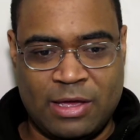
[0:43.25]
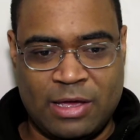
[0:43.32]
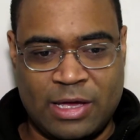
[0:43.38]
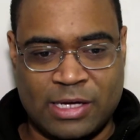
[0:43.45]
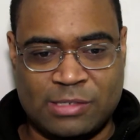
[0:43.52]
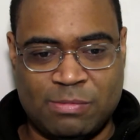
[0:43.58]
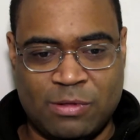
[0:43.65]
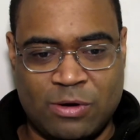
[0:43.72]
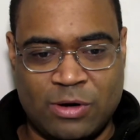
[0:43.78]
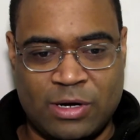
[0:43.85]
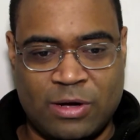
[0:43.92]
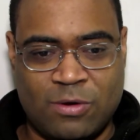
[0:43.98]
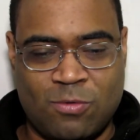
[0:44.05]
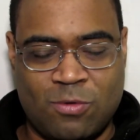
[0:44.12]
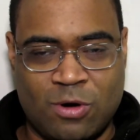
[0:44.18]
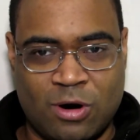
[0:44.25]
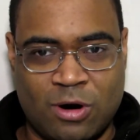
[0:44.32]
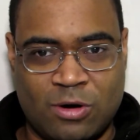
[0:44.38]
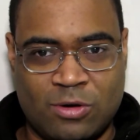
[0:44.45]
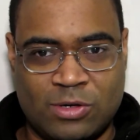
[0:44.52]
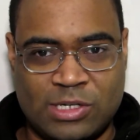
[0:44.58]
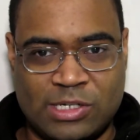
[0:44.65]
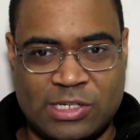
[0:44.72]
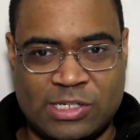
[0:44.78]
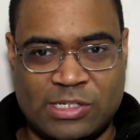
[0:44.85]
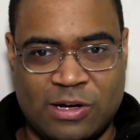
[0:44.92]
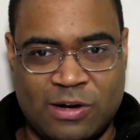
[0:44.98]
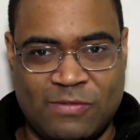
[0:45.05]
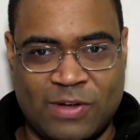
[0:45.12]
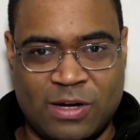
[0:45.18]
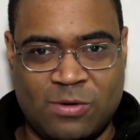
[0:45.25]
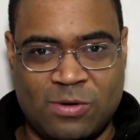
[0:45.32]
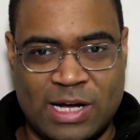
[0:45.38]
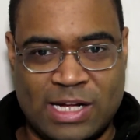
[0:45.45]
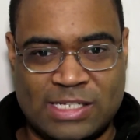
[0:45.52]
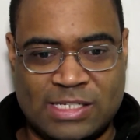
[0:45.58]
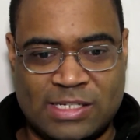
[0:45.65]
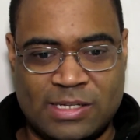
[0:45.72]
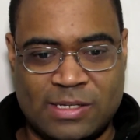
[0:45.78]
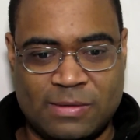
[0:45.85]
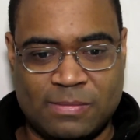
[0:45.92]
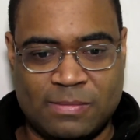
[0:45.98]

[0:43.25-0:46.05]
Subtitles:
exploring a world to solve a quest.